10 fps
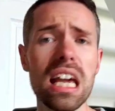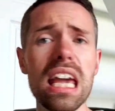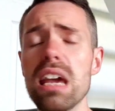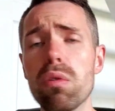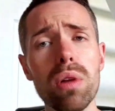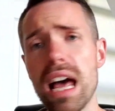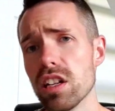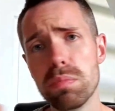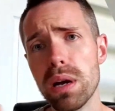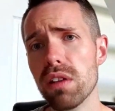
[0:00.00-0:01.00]
it will
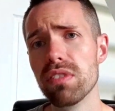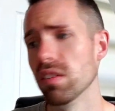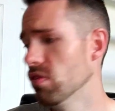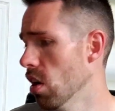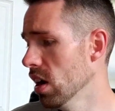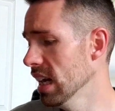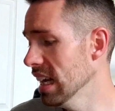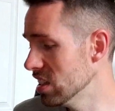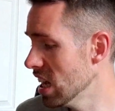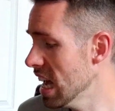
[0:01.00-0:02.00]
last perfectly fine.
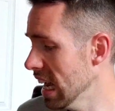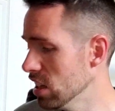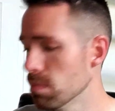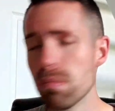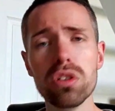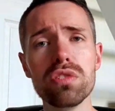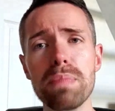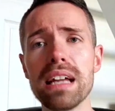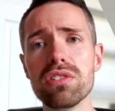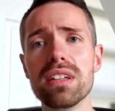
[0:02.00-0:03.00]
It's much
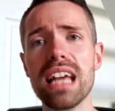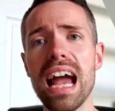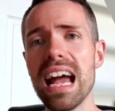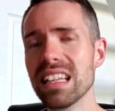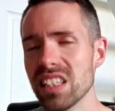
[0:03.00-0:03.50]
better in your hand.